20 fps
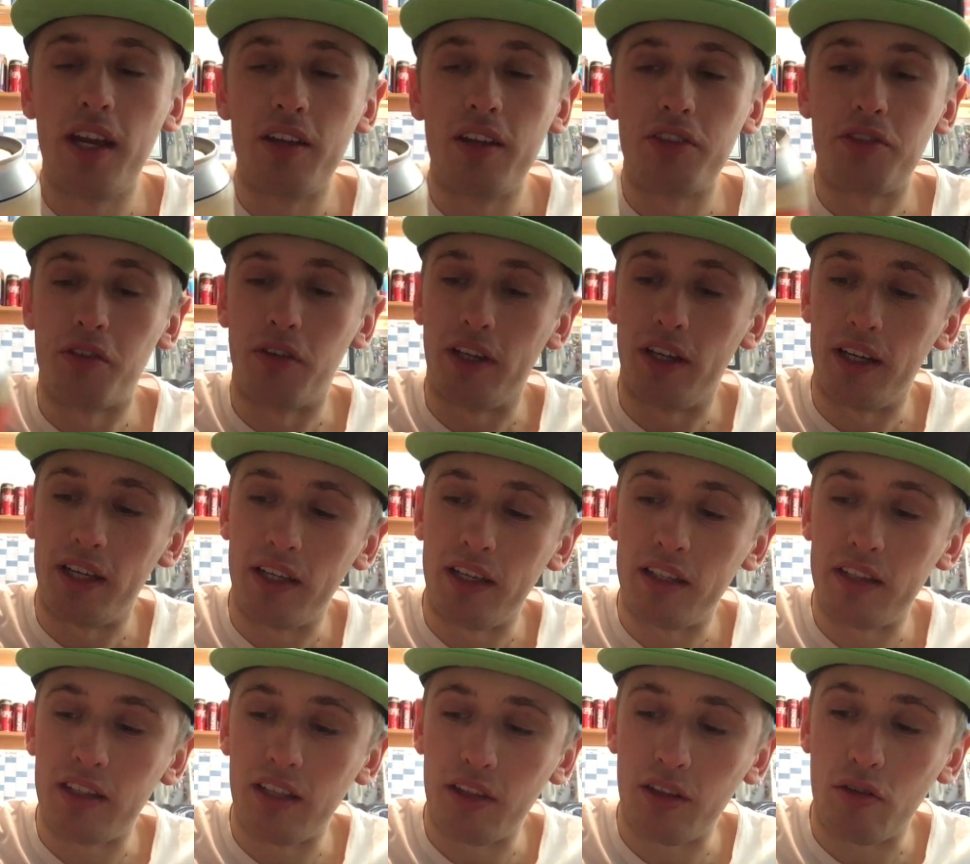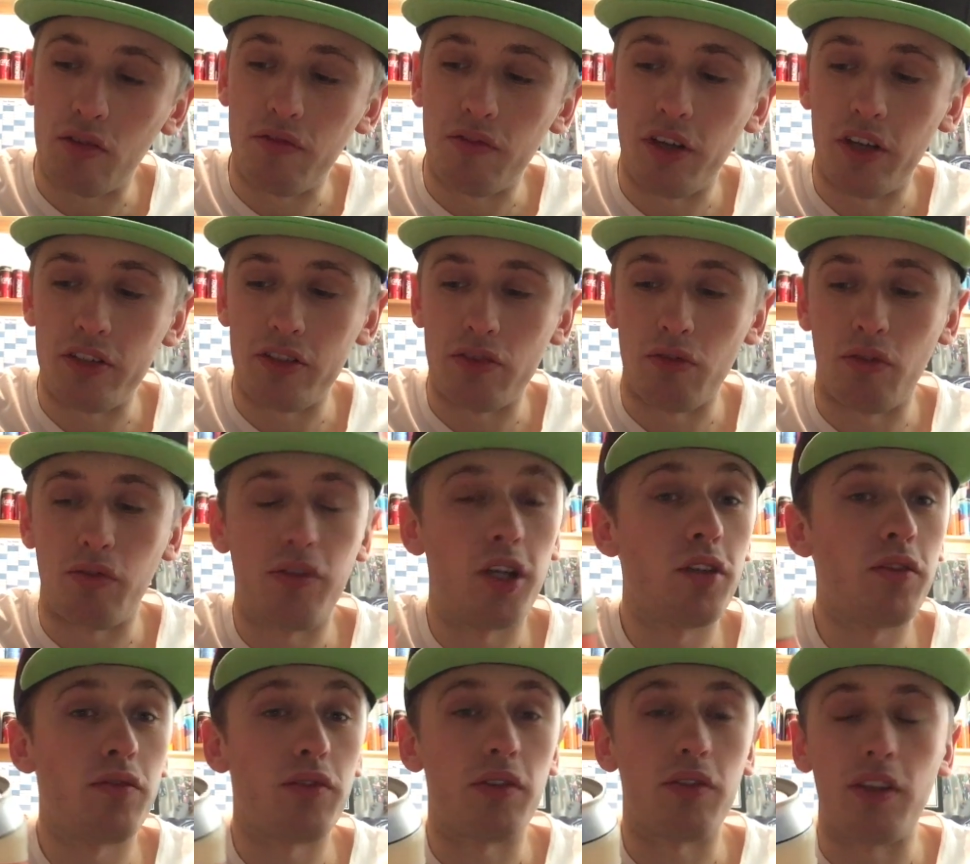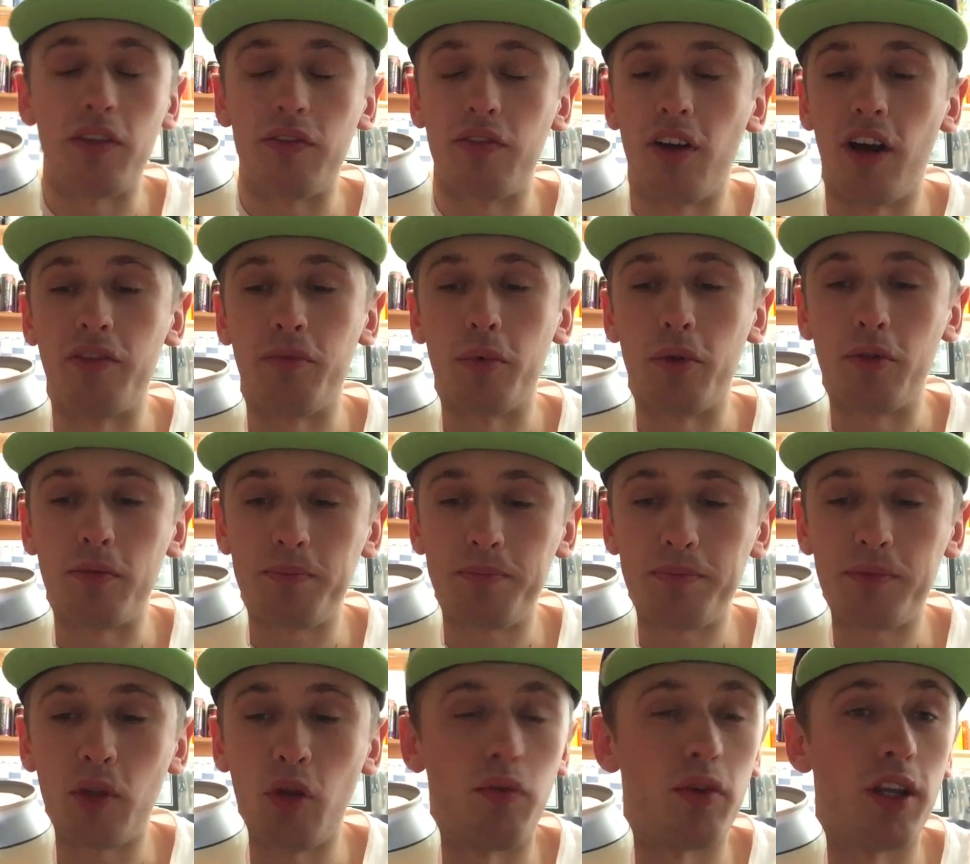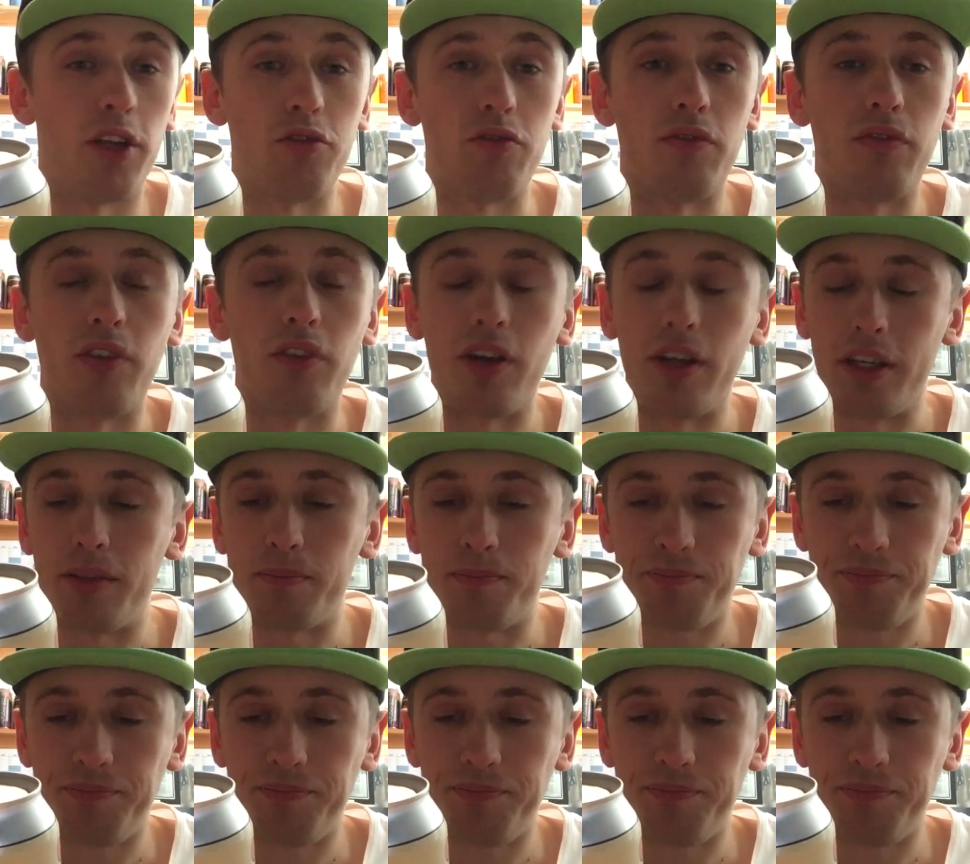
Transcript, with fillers: Sorry, I uh, done the conversion wrong. 355 mil, not 330.